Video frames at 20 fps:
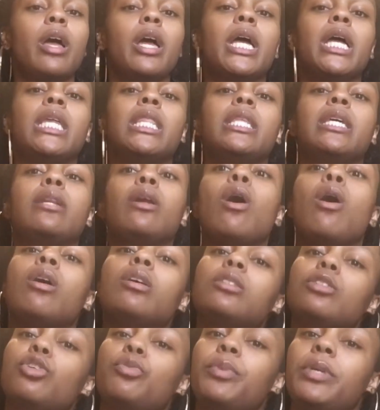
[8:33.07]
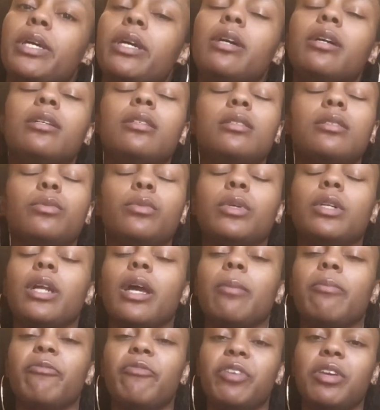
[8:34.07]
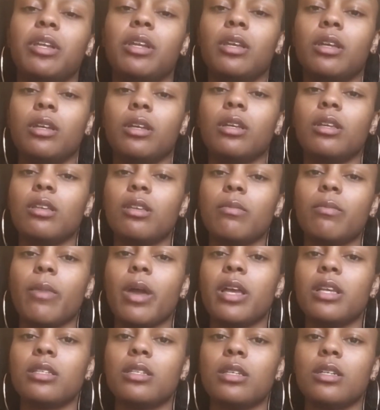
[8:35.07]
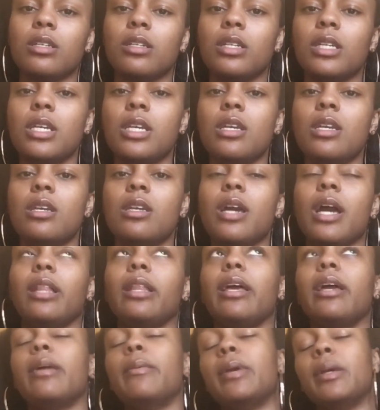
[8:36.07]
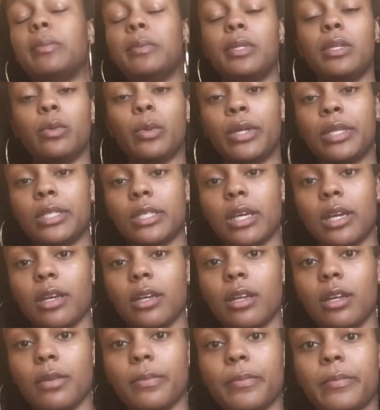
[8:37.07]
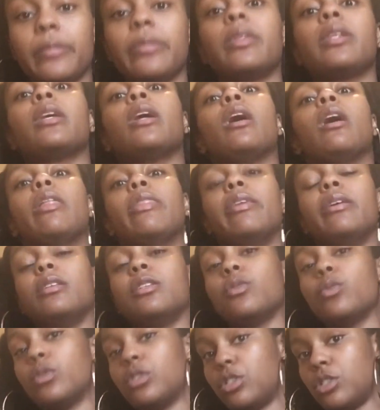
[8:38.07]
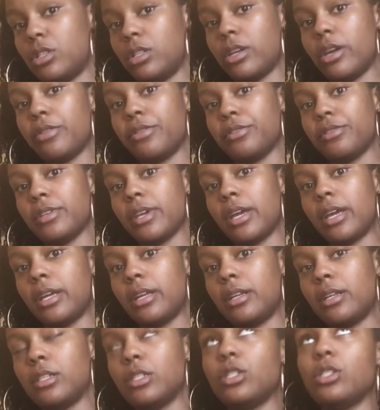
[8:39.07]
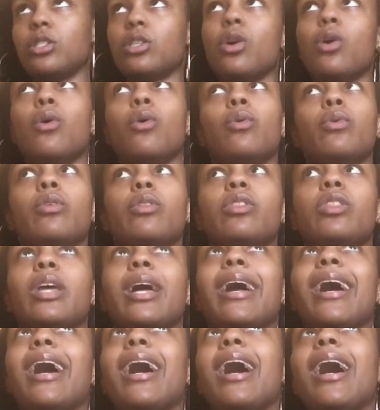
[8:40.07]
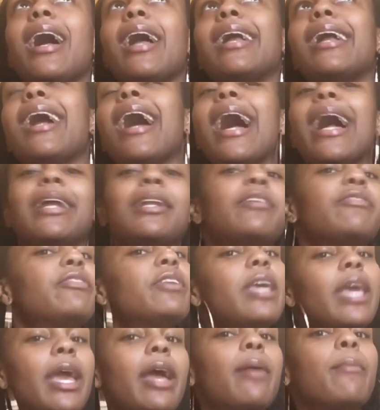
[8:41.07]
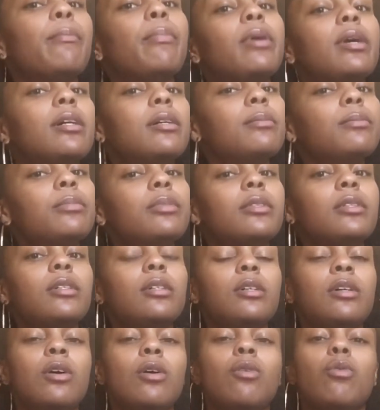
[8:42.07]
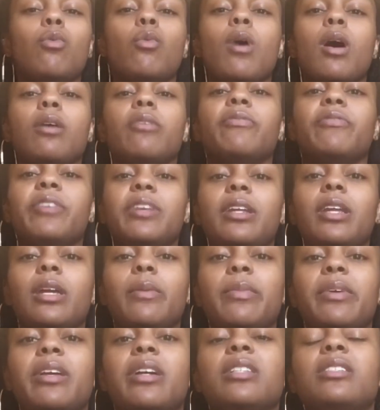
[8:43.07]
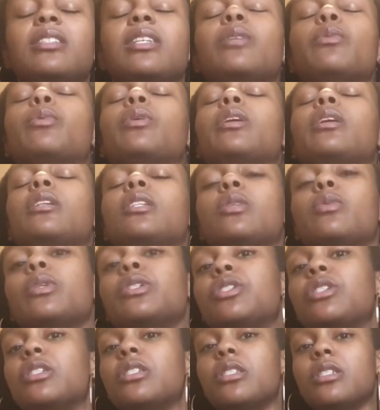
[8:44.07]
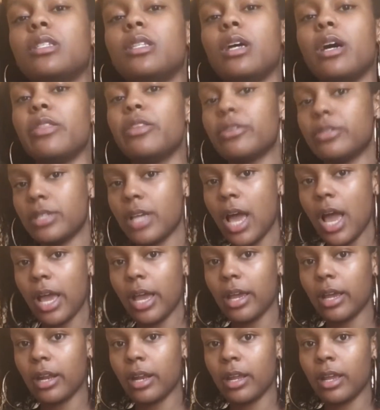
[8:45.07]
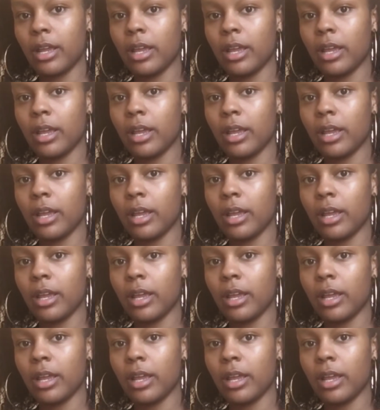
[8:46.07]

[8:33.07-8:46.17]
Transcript: And then also because when I'm feeding my son, I let him empty one side, then switch to the other side. So I kind of can't pump while feeding, because then when he switches to the other side,